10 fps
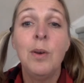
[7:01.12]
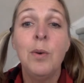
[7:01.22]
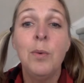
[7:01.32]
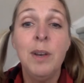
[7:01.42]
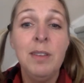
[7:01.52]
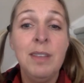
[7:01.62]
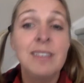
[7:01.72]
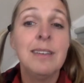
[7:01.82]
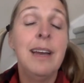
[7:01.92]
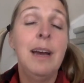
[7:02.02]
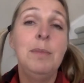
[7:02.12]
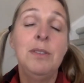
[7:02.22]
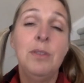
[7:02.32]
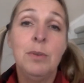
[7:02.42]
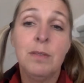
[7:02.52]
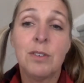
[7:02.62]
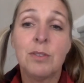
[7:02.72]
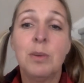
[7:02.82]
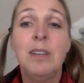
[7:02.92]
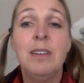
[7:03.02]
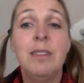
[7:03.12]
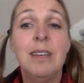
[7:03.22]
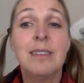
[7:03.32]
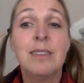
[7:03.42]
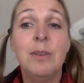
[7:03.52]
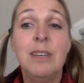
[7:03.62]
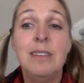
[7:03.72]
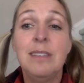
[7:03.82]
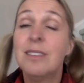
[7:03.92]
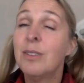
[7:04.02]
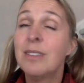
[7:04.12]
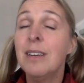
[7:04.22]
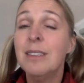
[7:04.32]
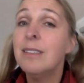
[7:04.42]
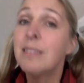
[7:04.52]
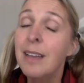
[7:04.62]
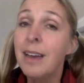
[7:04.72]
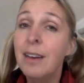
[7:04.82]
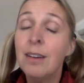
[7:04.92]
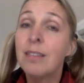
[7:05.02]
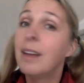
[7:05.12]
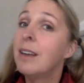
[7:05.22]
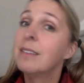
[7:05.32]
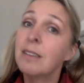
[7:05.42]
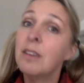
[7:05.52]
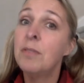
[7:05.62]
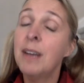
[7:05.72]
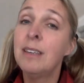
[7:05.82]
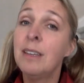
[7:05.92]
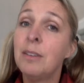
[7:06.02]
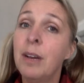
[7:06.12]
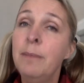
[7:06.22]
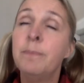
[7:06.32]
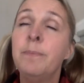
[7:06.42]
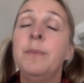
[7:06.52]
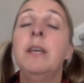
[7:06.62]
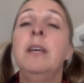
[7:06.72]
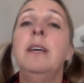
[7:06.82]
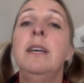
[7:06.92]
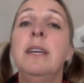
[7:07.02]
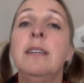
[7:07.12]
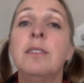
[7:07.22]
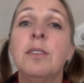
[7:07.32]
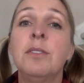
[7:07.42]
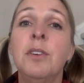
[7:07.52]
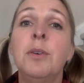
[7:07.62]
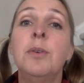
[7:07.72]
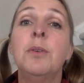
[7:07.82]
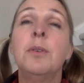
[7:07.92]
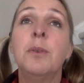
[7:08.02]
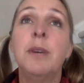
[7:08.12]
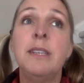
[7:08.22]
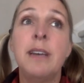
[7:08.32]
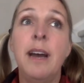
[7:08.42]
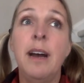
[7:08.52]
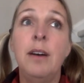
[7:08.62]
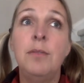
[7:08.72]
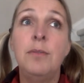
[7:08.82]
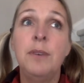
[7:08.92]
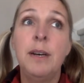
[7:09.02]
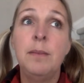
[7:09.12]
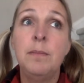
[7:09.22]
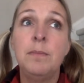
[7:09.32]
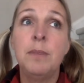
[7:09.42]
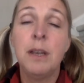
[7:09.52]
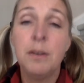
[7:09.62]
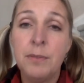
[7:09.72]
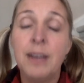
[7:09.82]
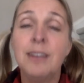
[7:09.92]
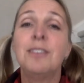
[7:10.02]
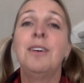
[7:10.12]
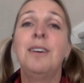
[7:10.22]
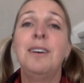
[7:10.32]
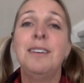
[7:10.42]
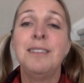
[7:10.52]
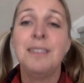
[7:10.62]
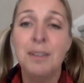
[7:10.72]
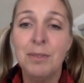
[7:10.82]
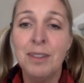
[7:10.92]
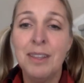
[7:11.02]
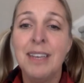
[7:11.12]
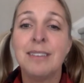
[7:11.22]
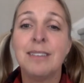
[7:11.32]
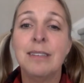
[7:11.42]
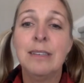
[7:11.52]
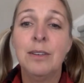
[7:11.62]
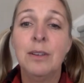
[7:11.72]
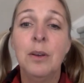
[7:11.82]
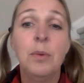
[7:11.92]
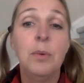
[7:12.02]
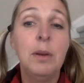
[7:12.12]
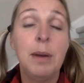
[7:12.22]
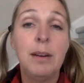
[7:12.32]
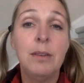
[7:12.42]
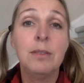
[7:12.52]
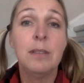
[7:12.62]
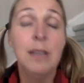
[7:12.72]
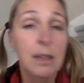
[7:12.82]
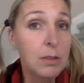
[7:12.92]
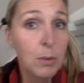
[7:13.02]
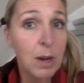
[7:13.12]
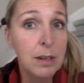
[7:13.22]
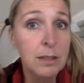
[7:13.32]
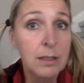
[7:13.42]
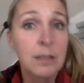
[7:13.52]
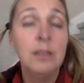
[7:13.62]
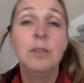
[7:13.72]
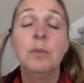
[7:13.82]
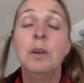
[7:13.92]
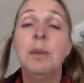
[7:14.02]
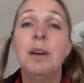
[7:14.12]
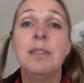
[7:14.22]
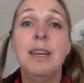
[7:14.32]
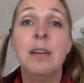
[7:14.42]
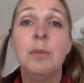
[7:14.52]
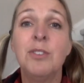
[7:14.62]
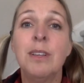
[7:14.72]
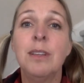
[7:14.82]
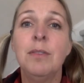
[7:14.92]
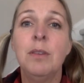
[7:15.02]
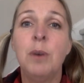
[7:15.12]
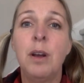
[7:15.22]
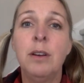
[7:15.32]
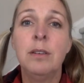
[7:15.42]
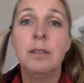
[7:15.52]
what do you think is going to happen to the rivers? What do you think is going to... So it's not just the air that it's affecting, right? It's also going to have an effect on different things. What about, the water? What about the animals that live in the water?